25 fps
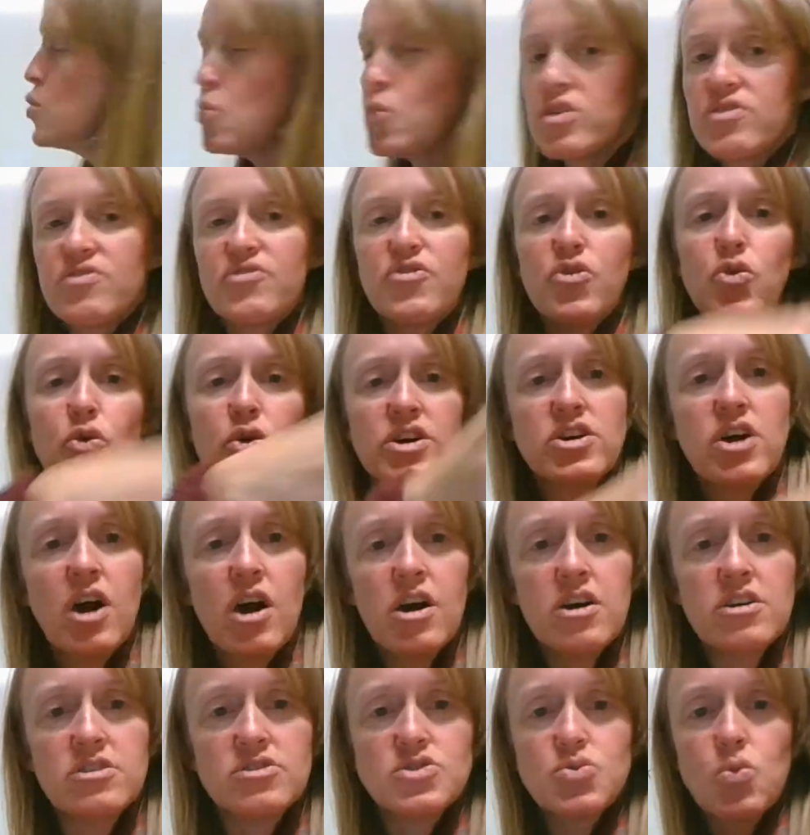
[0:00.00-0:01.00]
with 4
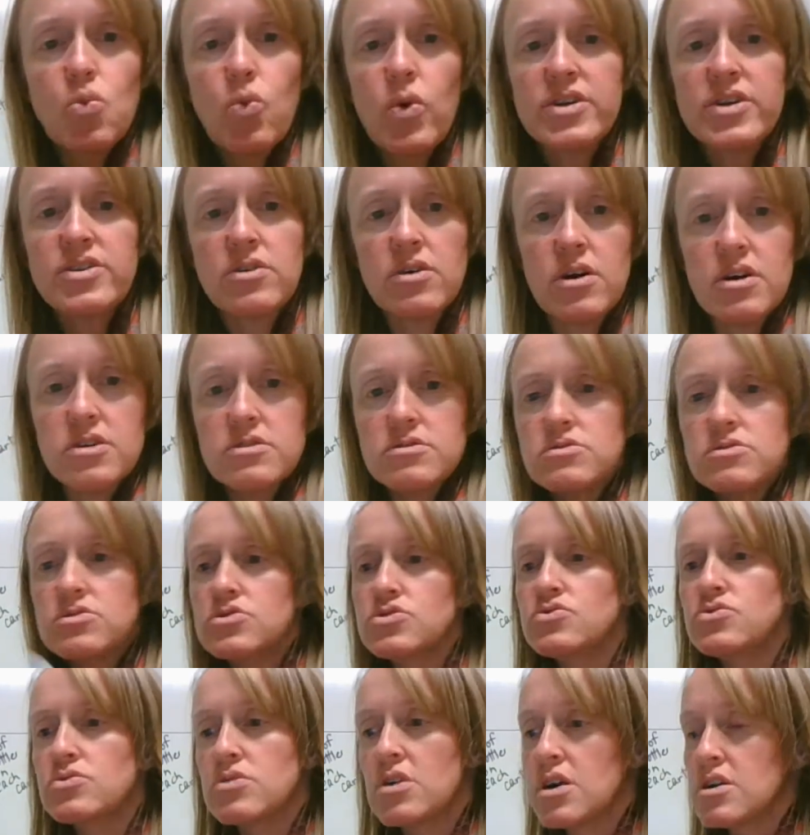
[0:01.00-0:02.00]
carts. 1 cart,
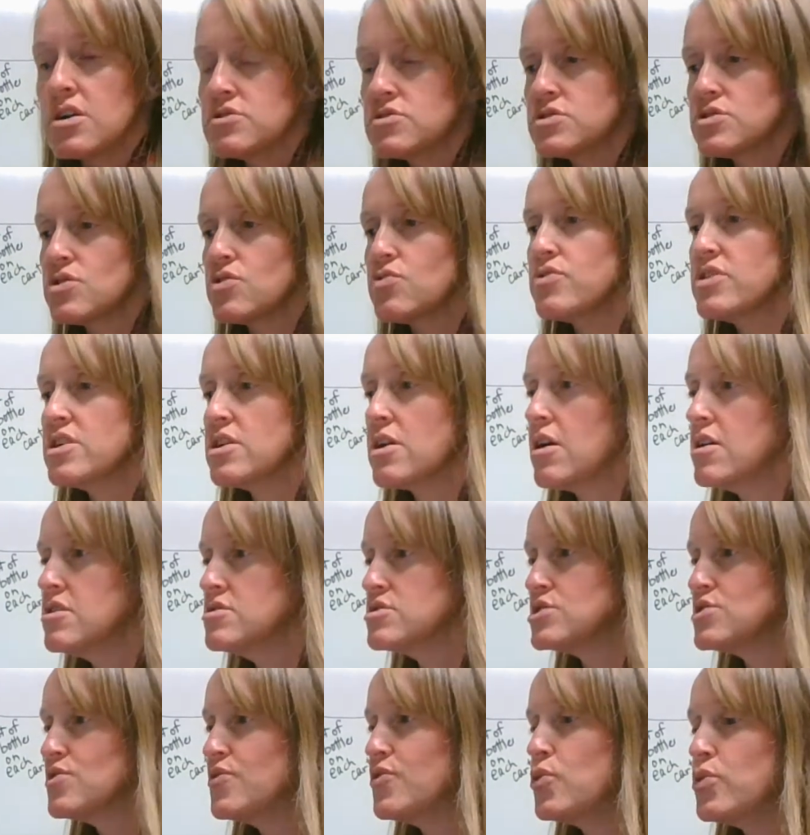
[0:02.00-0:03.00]
2 carts, 3
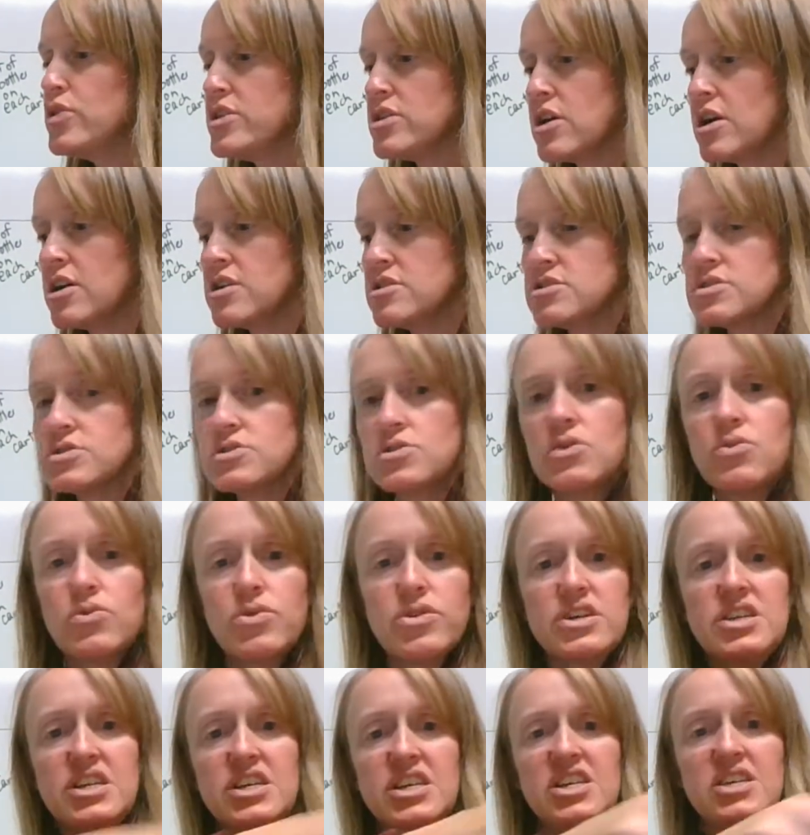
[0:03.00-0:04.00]
carts, 4 carts.
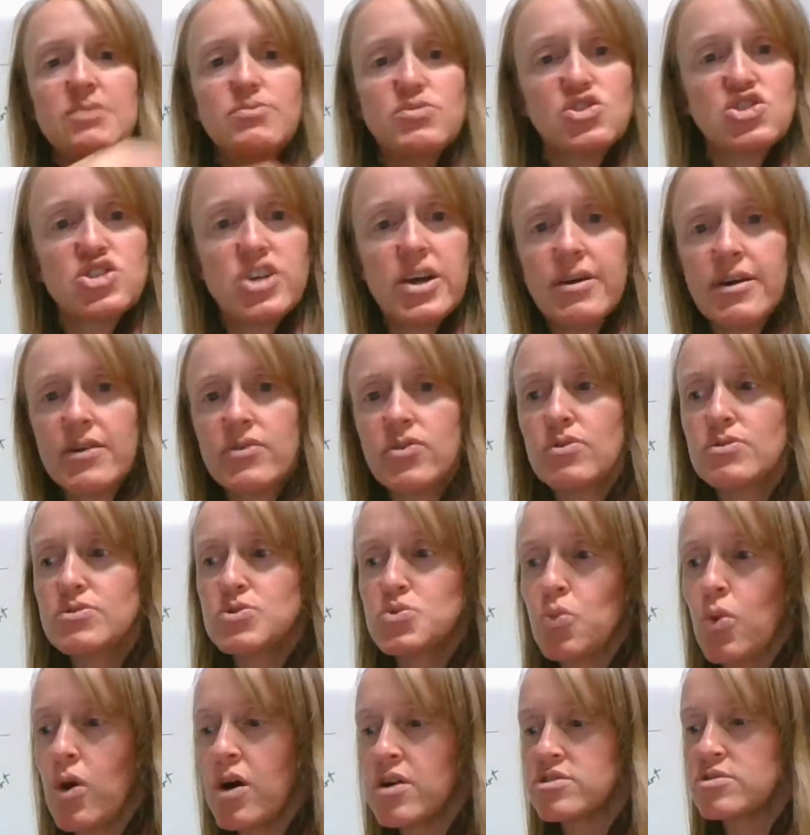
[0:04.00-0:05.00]
We're going to keep sharing those
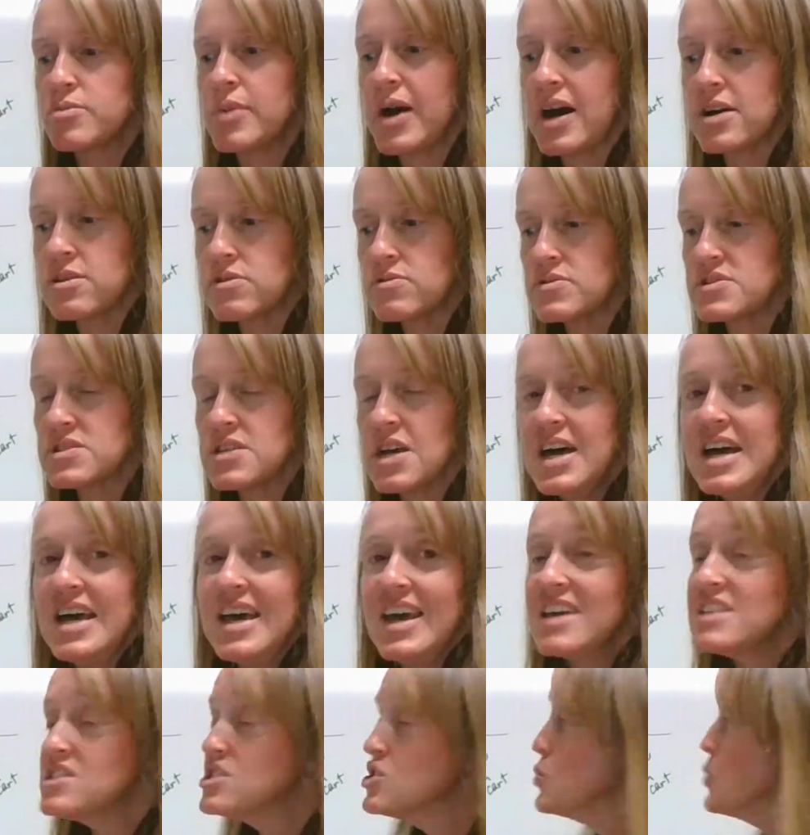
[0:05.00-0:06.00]
water bottles
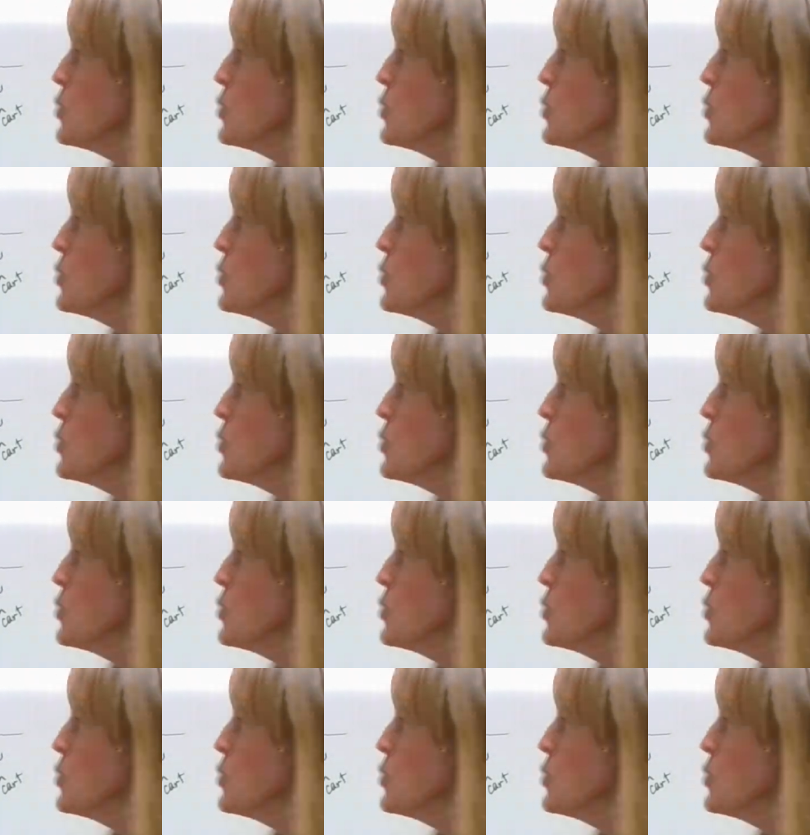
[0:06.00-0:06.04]
until